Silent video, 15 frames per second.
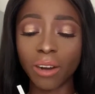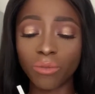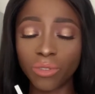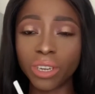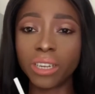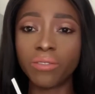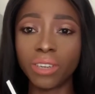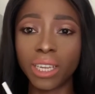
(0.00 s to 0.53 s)
I
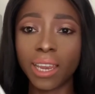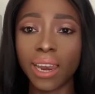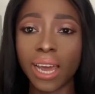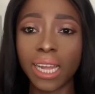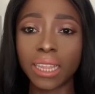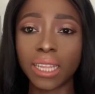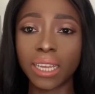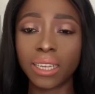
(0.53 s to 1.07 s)
really
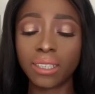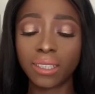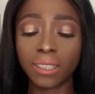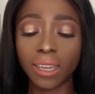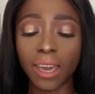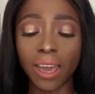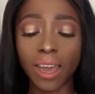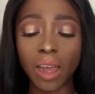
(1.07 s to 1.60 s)
like
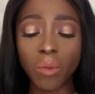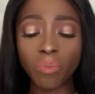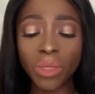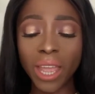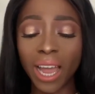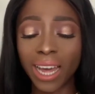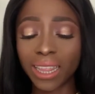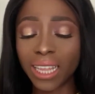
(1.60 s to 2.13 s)
this. I
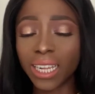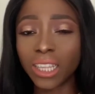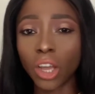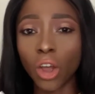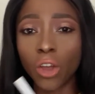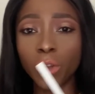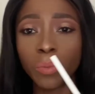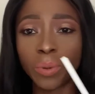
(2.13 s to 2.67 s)
think
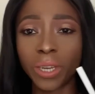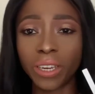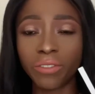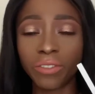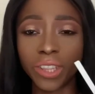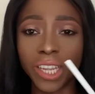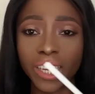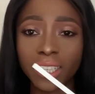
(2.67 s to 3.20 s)
the opening
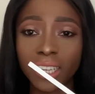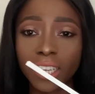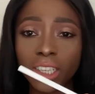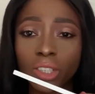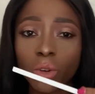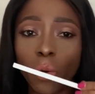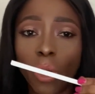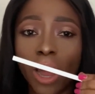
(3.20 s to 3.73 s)
for this
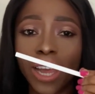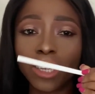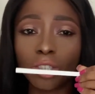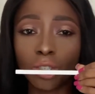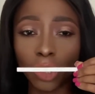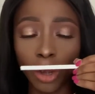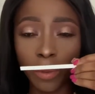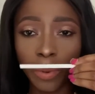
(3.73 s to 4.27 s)
is quite
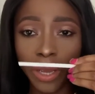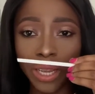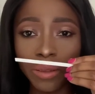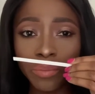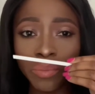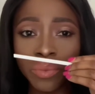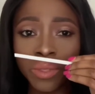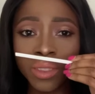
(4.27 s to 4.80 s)

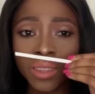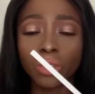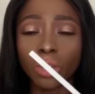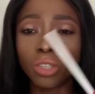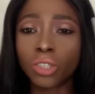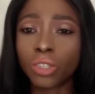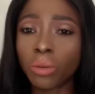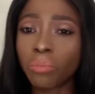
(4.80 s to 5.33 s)
soapy.
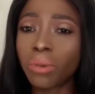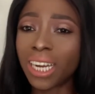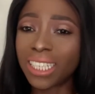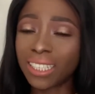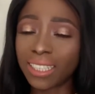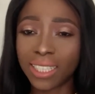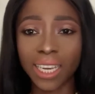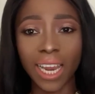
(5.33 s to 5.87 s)
So some
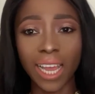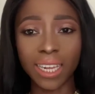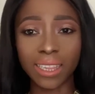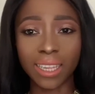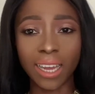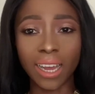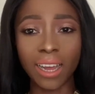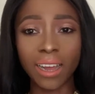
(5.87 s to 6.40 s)
might dislike
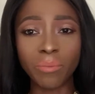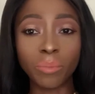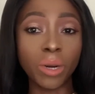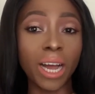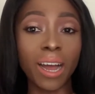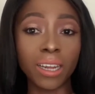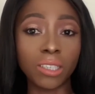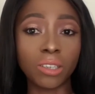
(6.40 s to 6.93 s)
that,
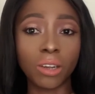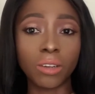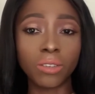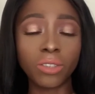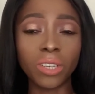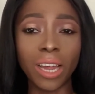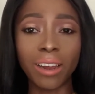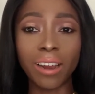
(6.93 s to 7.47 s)
but I
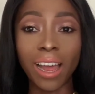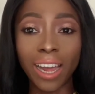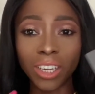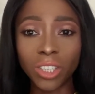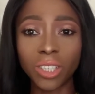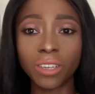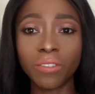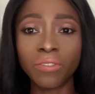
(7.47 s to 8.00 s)
don't. I
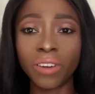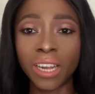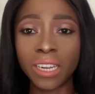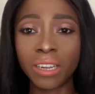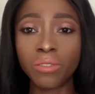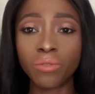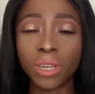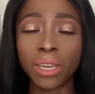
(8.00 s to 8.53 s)
actually
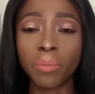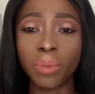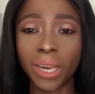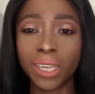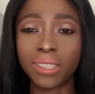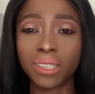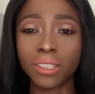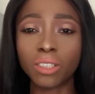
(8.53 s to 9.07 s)
find it really
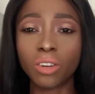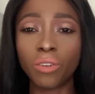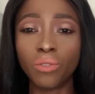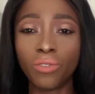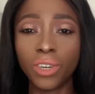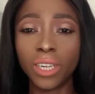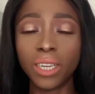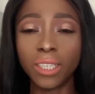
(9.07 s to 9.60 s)
pleasant,
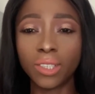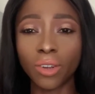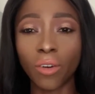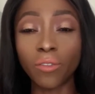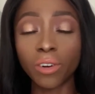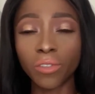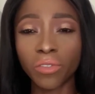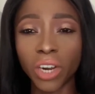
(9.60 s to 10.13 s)
really sort
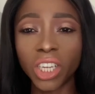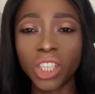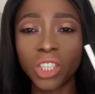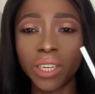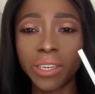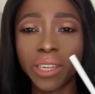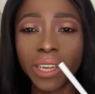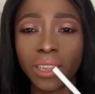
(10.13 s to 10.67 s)
of
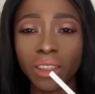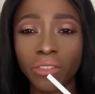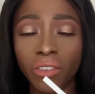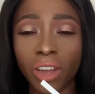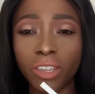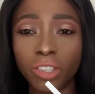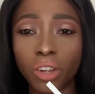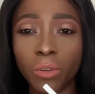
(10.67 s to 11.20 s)
refreshing in the
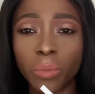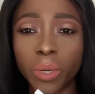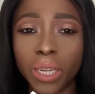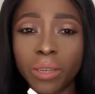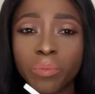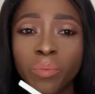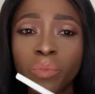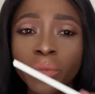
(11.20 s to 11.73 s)
first
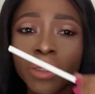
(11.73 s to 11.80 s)
opening.